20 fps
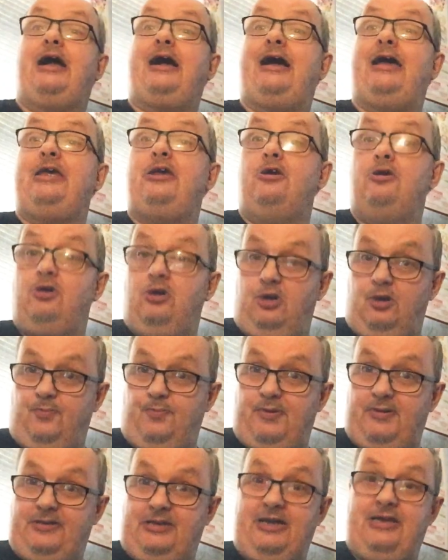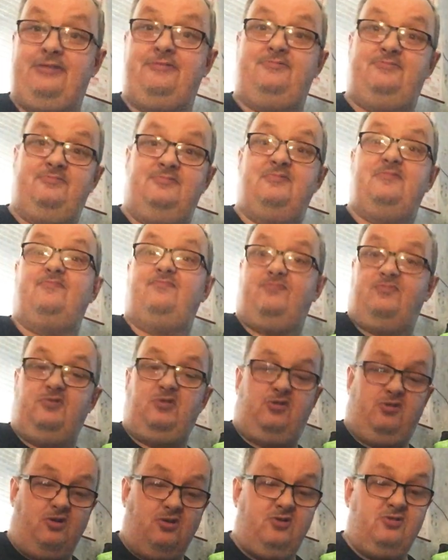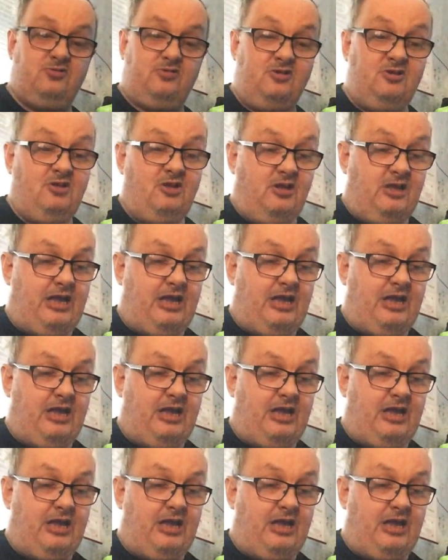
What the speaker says: I hope. And go.